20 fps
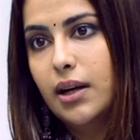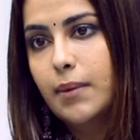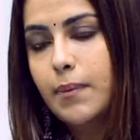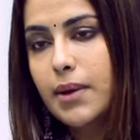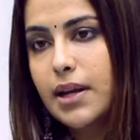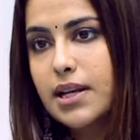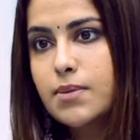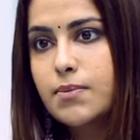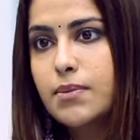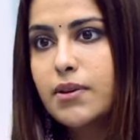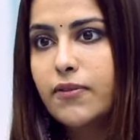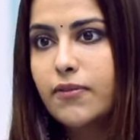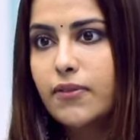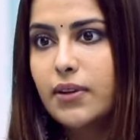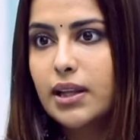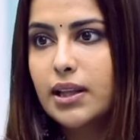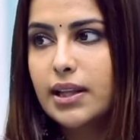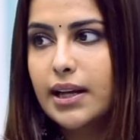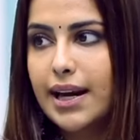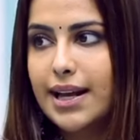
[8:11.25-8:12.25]
It yeah. makes me
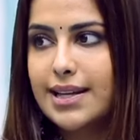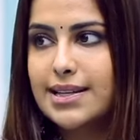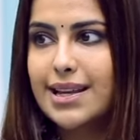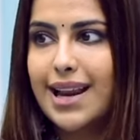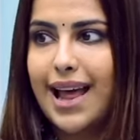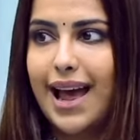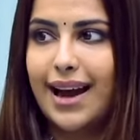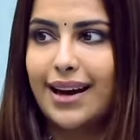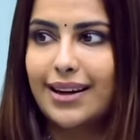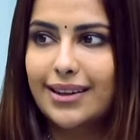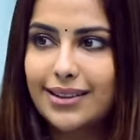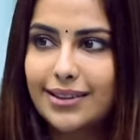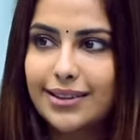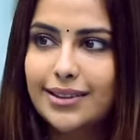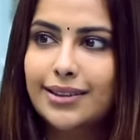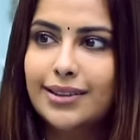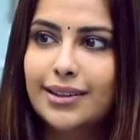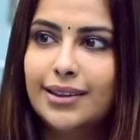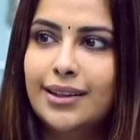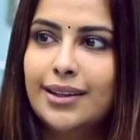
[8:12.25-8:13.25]
feel that as an
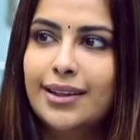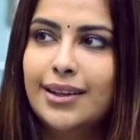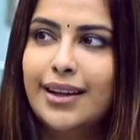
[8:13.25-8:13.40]
actor,